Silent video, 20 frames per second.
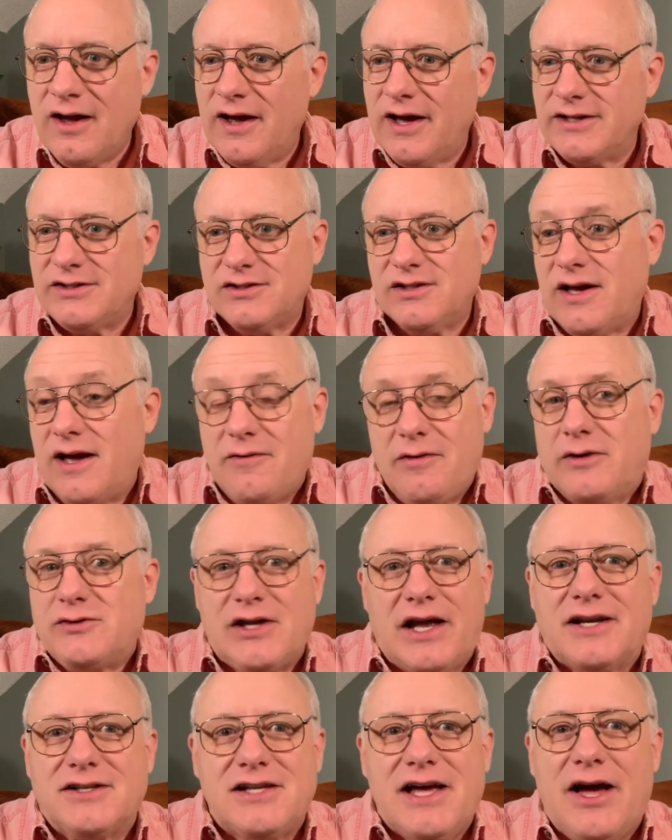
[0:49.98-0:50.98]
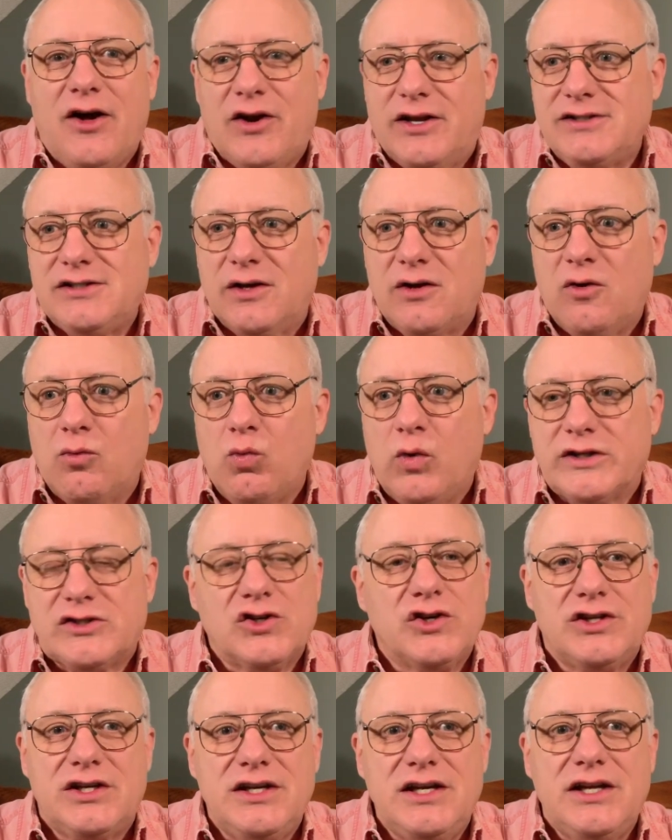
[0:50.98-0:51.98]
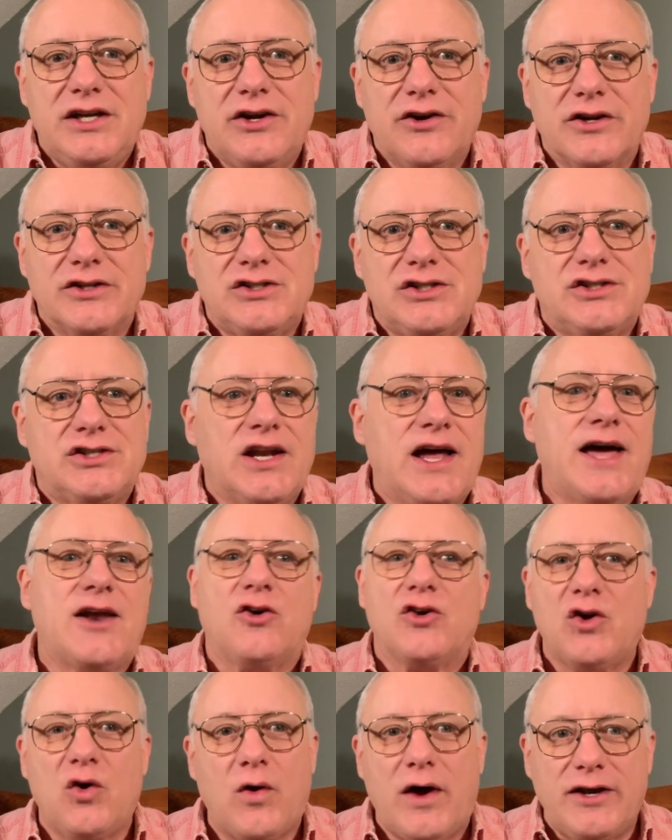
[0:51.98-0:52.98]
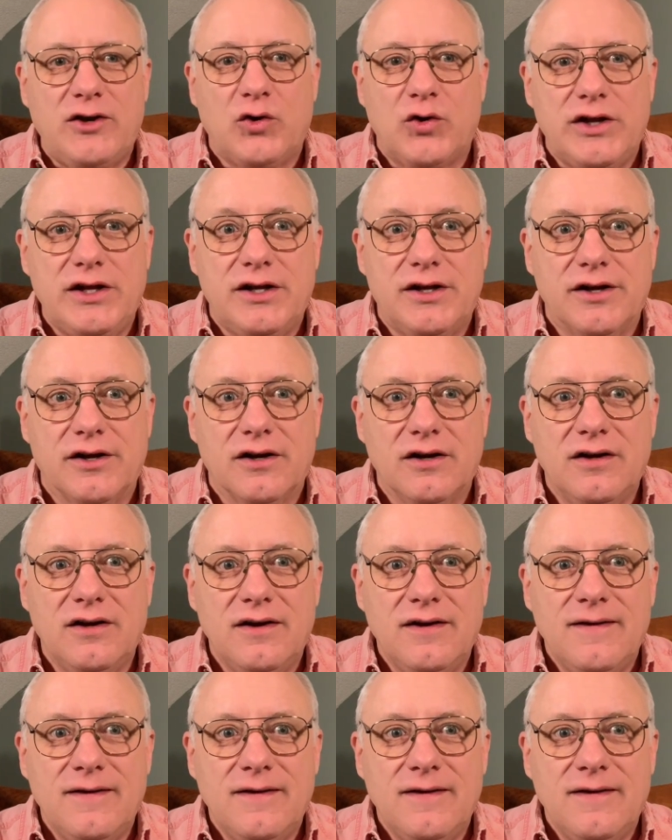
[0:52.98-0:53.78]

I was out of town. I said, what's good to eat here? And she said, I don't know. I don't eat here.